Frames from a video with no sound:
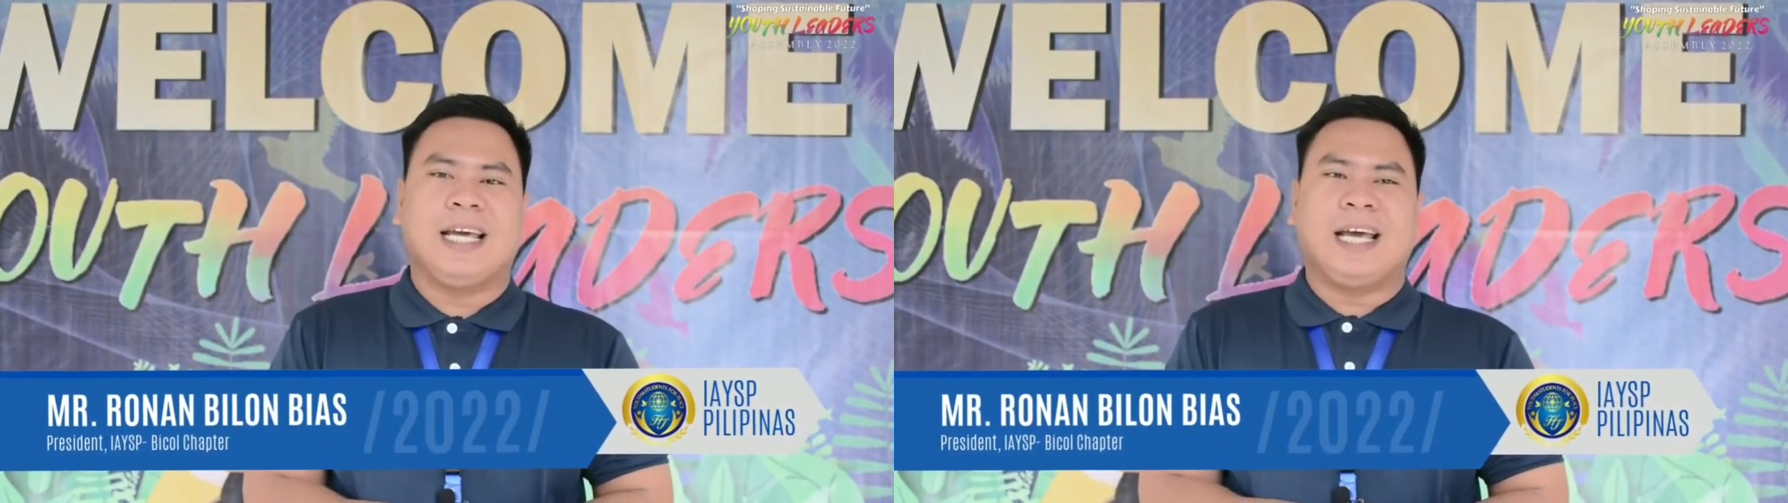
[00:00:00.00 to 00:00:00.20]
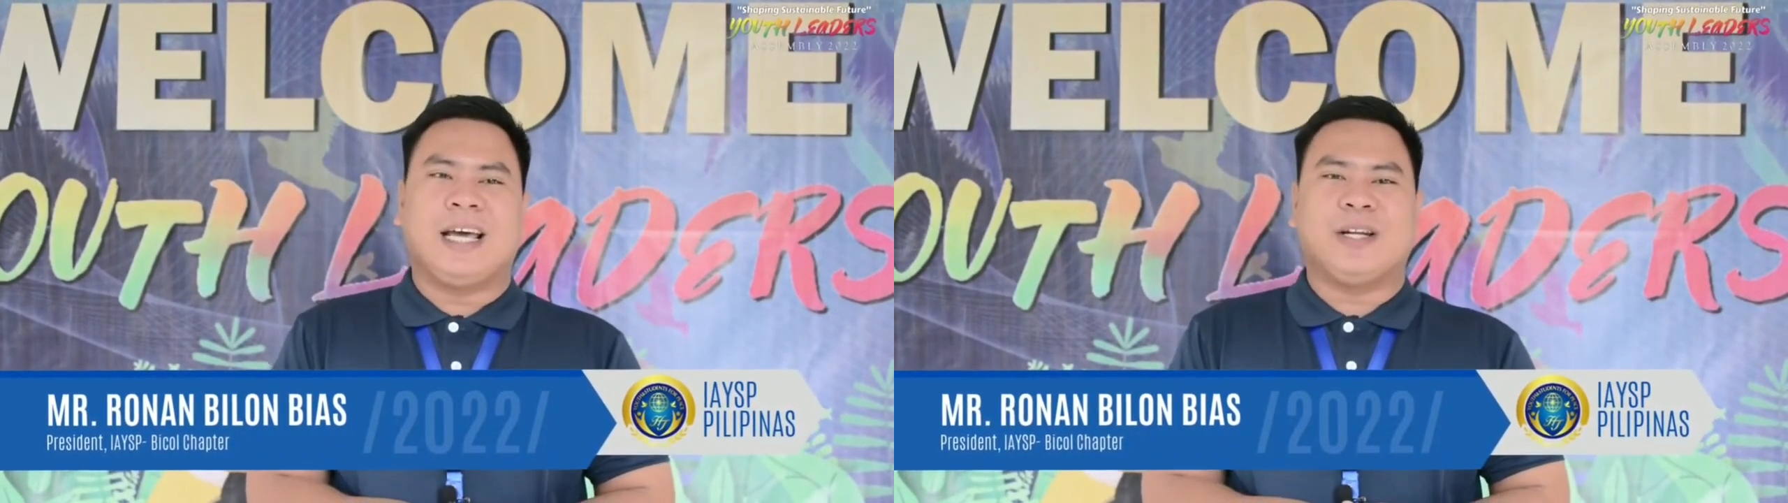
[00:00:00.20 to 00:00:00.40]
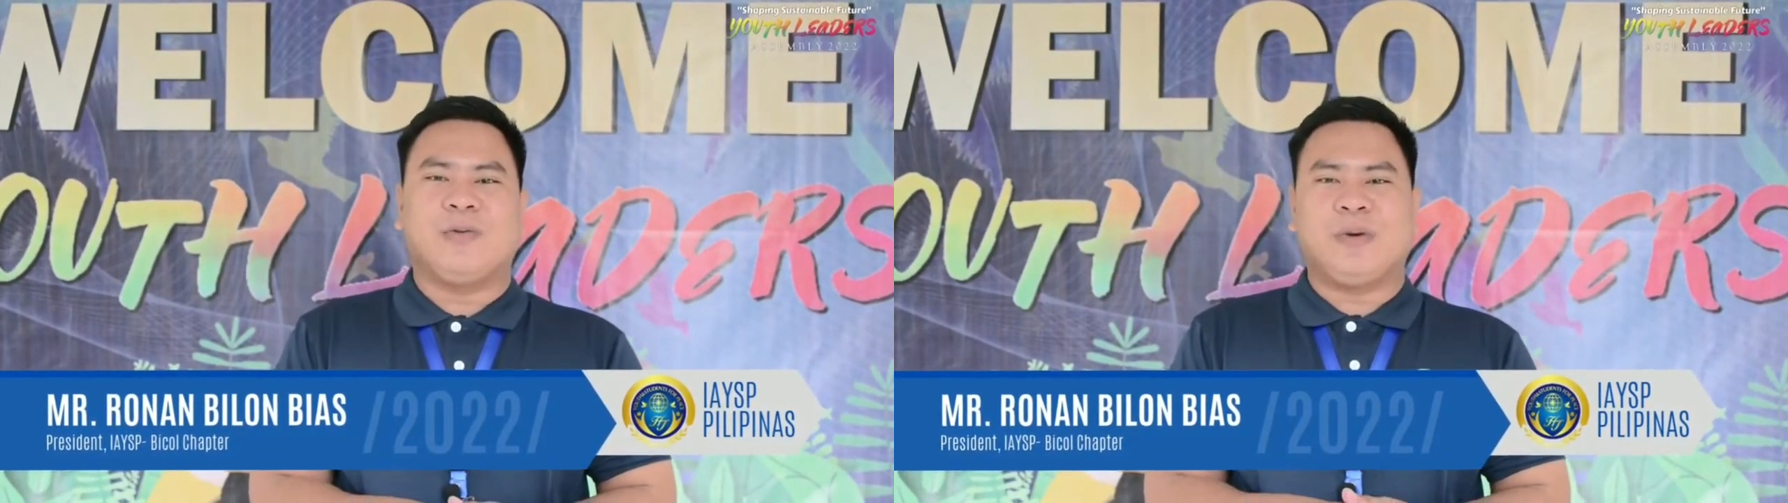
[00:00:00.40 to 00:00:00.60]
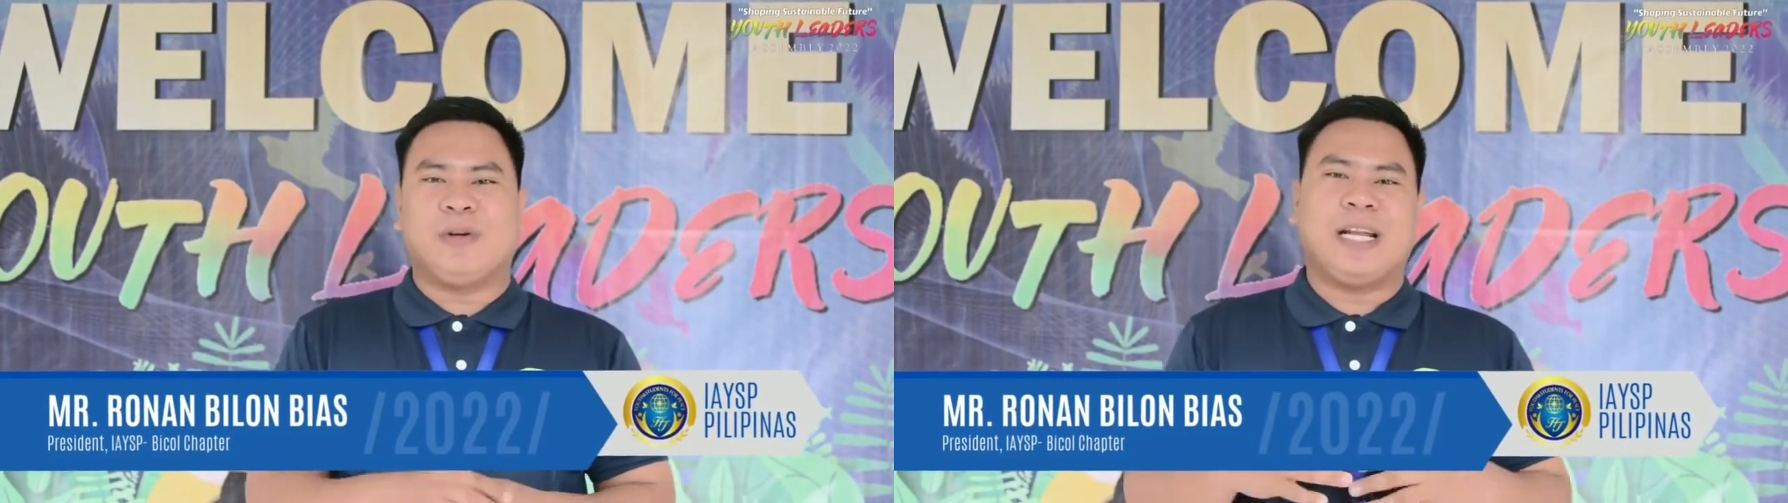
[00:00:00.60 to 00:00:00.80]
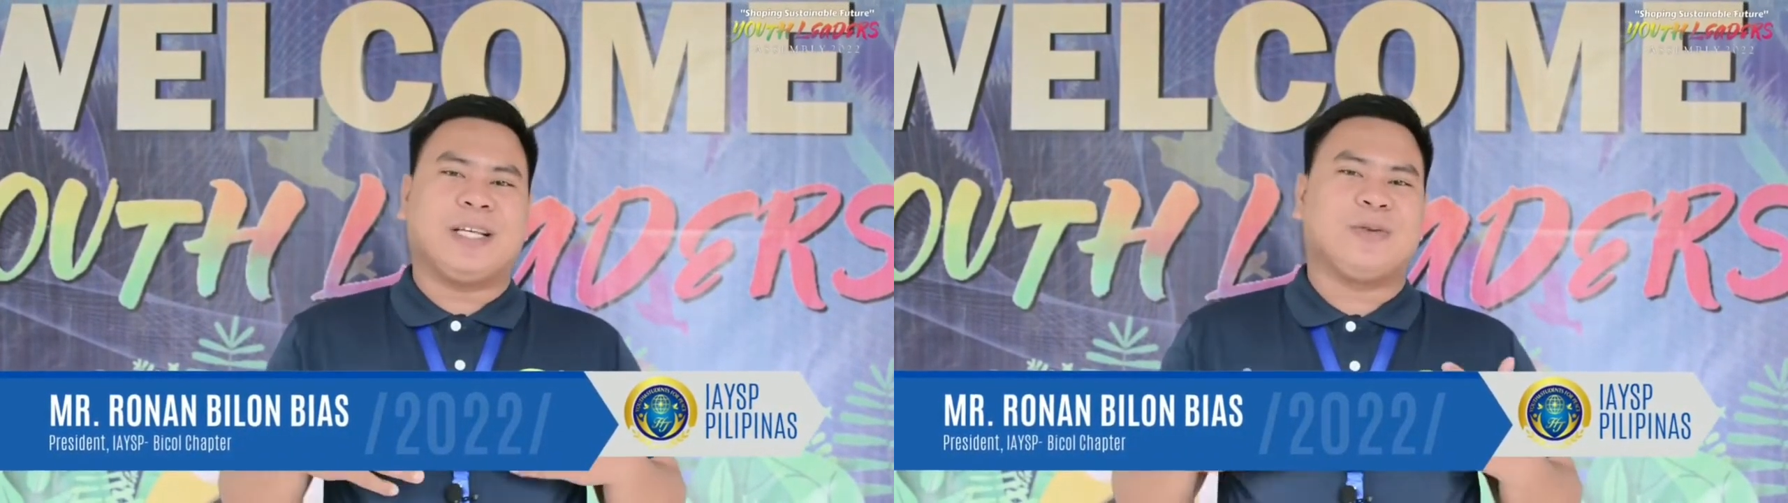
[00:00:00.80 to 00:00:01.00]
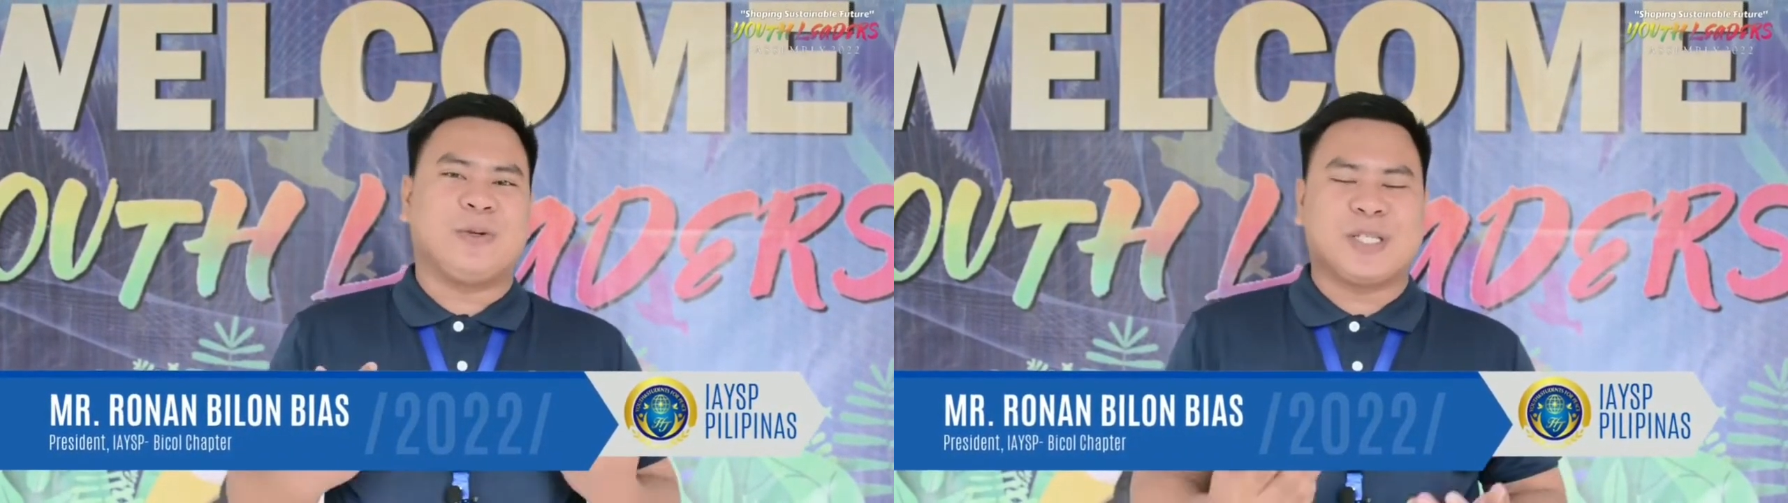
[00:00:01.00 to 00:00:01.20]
and we would like to